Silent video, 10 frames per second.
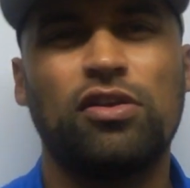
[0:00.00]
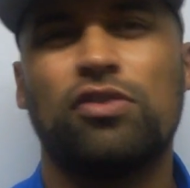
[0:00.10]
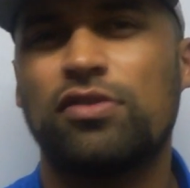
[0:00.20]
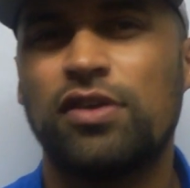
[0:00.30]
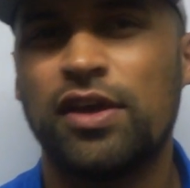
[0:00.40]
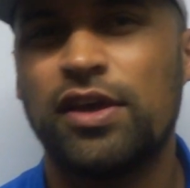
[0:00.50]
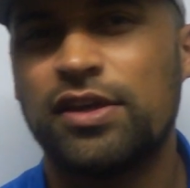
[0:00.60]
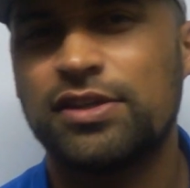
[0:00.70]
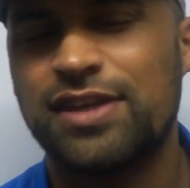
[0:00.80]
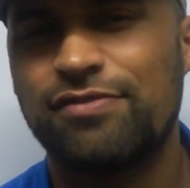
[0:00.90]
Look,
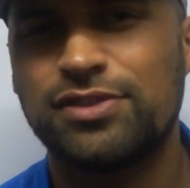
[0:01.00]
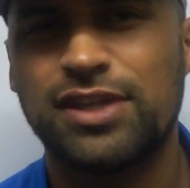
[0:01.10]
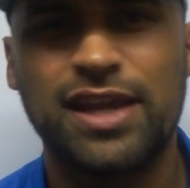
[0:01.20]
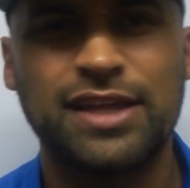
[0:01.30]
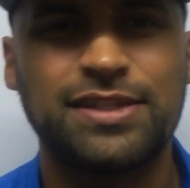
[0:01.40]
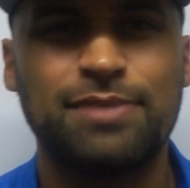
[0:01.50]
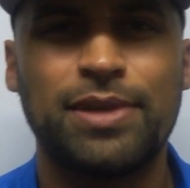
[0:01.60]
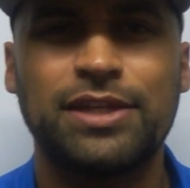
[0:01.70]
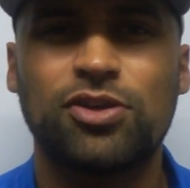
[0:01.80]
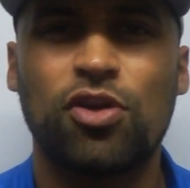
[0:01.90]
17, 18
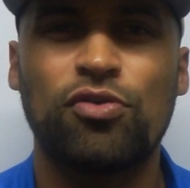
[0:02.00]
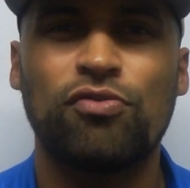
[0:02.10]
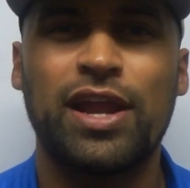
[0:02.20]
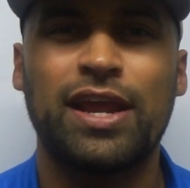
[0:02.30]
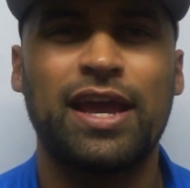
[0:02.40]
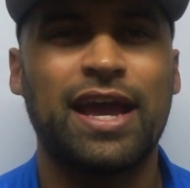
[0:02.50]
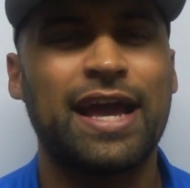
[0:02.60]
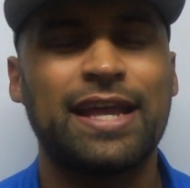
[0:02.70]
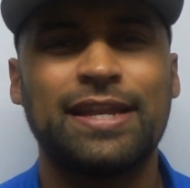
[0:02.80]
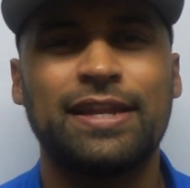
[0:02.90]
minutes gone already,
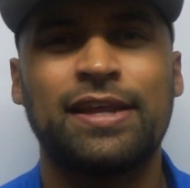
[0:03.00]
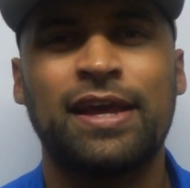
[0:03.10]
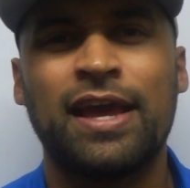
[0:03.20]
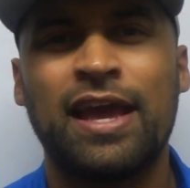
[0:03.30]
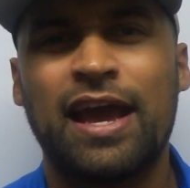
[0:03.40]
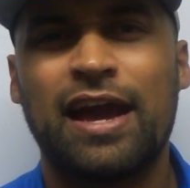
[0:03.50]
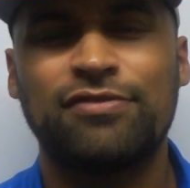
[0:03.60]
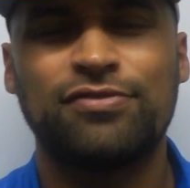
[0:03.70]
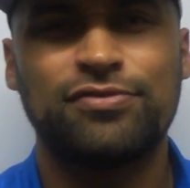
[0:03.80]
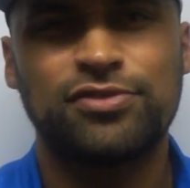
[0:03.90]
and
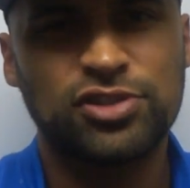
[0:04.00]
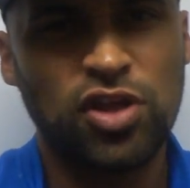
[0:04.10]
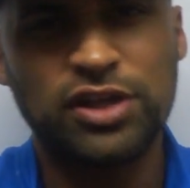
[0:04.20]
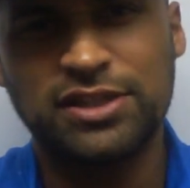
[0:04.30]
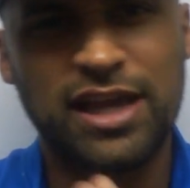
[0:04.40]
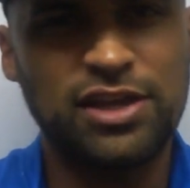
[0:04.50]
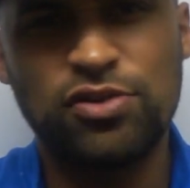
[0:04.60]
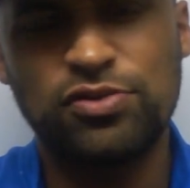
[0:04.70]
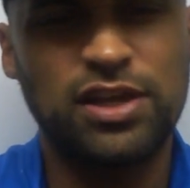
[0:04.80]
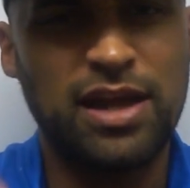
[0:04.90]
I've started to get
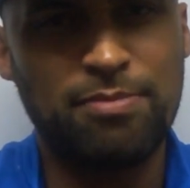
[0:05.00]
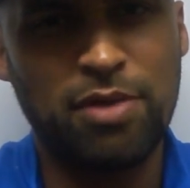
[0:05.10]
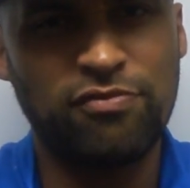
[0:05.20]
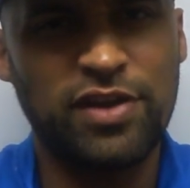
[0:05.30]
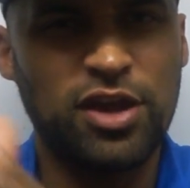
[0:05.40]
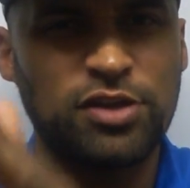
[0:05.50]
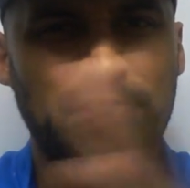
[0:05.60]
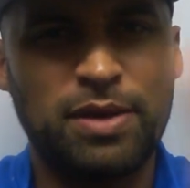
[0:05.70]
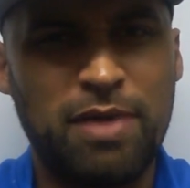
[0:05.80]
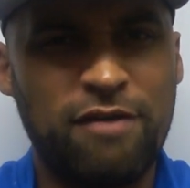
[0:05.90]
used to now my videos
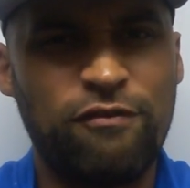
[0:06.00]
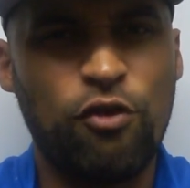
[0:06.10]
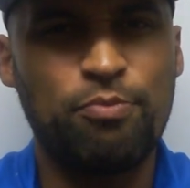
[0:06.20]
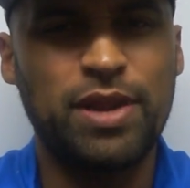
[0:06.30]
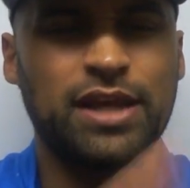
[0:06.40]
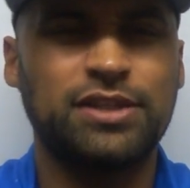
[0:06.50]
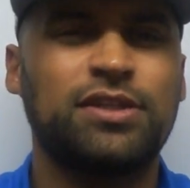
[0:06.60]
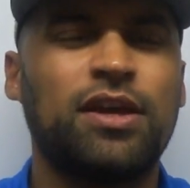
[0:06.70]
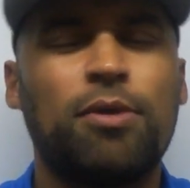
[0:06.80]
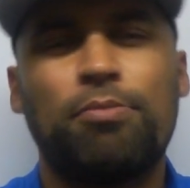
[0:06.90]
being about 4 minutes.